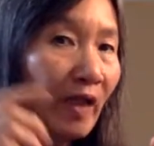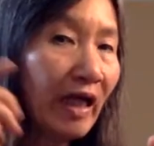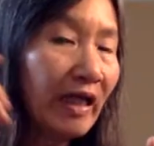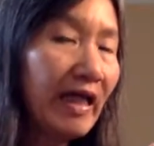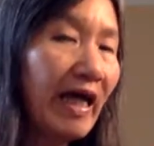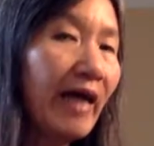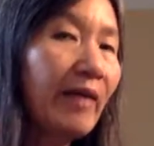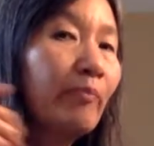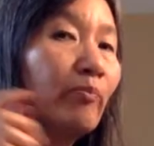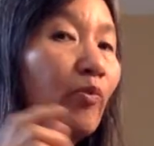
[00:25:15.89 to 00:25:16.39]

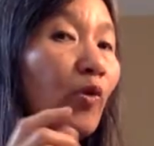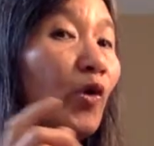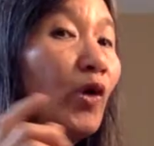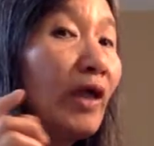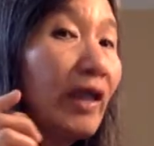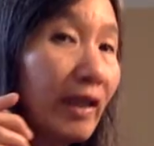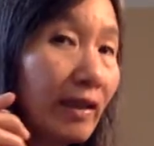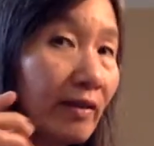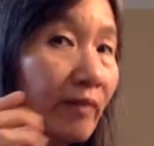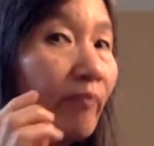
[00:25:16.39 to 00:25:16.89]
that
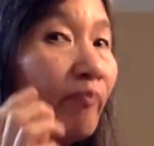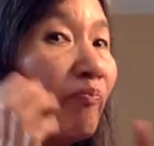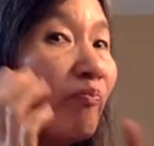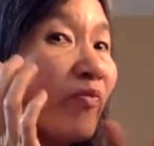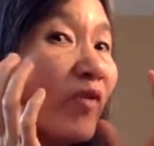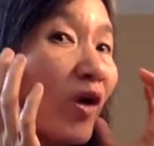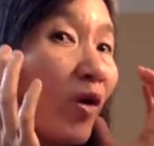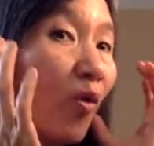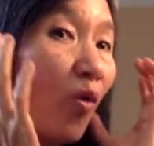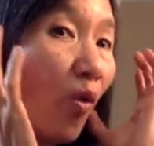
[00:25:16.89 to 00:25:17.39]
bullet,
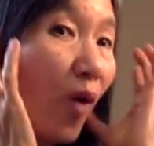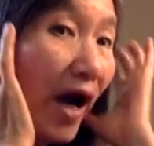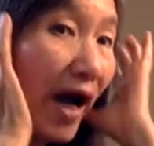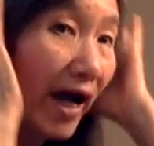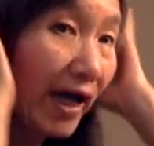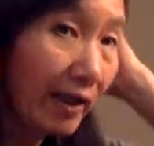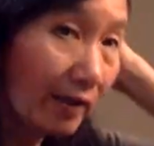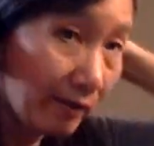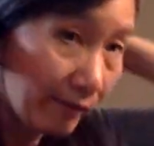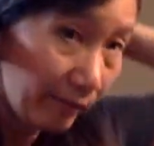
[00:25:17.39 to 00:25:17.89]

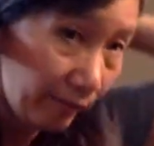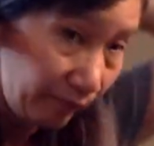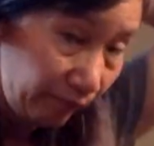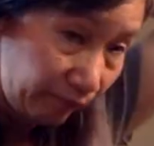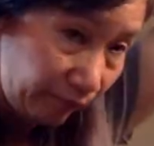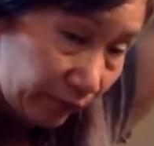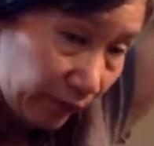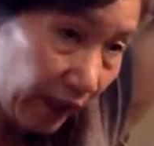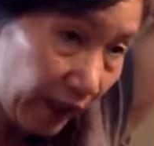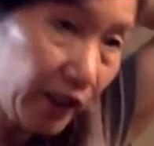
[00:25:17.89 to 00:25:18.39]
when
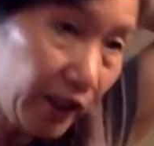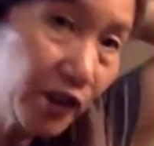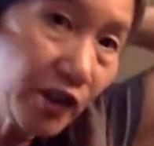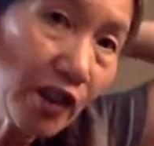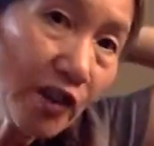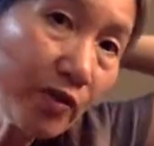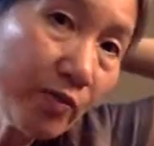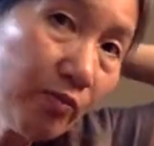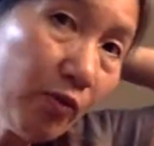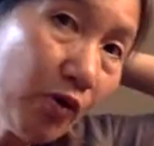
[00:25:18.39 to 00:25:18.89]
it
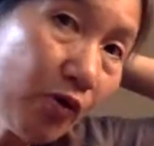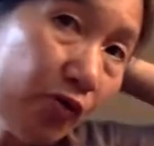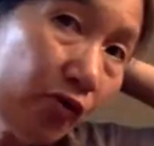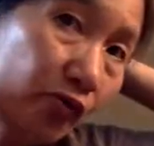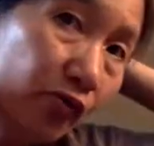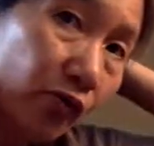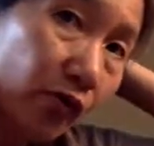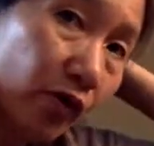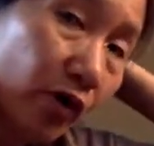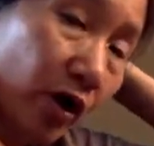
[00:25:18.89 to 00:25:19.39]
just
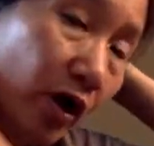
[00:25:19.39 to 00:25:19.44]
moved